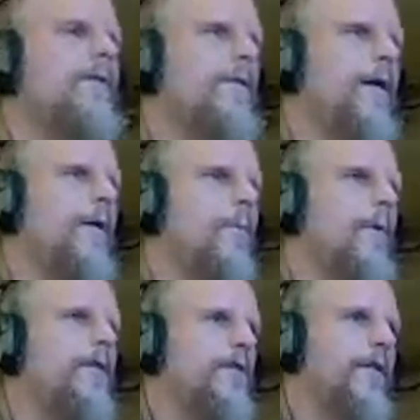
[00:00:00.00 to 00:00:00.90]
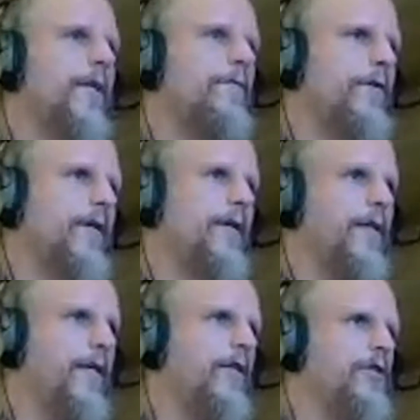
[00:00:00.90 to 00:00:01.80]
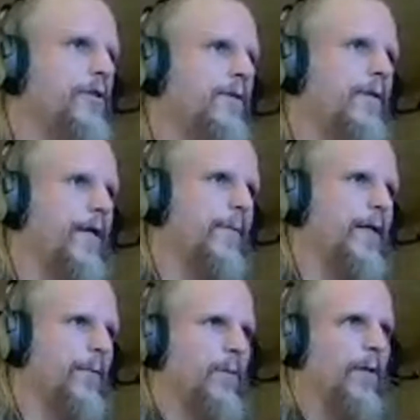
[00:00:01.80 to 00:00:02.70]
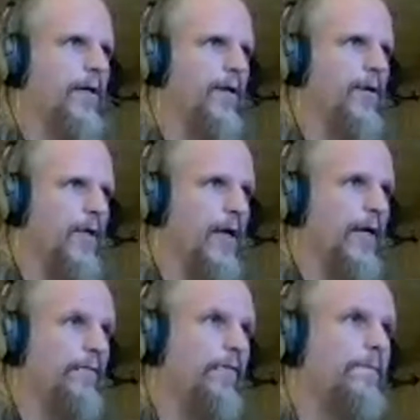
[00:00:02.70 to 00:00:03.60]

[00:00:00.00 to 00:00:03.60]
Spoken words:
that will basically give you an indication that I'm getting ready to go live.